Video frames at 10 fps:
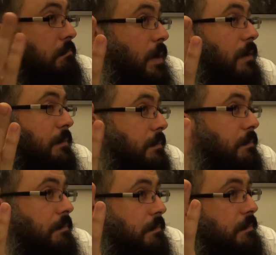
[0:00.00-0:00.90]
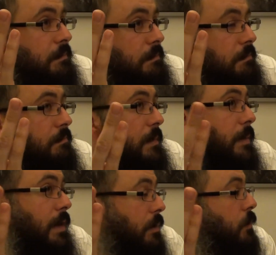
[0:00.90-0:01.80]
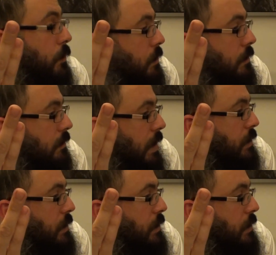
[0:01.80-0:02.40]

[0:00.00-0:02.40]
well, maybe not cruel, I